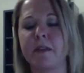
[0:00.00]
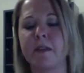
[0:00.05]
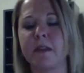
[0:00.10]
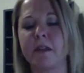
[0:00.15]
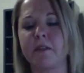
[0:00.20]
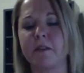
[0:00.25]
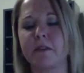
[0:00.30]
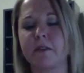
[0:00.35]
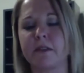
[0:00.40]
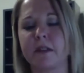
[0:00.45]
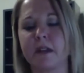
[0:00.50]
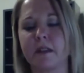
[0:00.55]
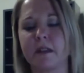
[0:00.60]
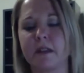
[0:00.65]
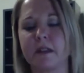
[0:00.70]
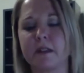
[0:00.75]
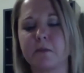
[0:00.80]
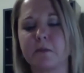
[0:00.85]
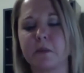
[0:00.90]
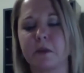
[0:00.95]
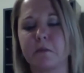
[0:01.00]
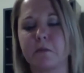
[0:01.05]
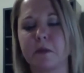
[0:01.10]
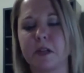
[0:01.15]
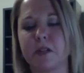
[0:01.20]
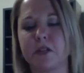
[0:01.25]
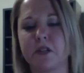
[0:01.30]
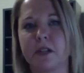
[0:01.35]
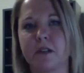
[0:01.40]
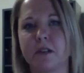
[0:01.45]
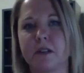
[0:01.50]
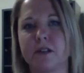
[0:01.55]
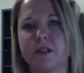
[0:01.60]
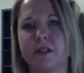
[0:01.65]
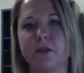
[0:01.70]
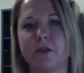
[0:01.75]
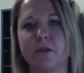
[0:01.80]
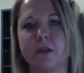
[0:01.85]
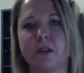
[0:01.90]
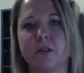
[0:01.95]
The other thing that's been mentioned
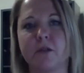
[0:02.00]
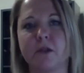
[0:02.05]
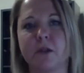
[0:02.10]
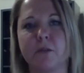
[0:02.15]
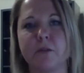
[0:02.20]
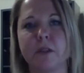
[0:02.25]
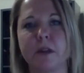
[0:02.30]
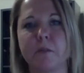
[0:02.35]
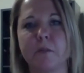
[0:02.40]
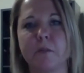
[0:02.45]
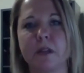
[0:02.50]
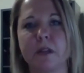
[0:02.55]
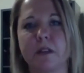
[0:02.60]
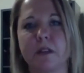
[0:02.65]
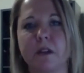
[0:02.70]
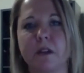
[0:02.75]
is, do we group them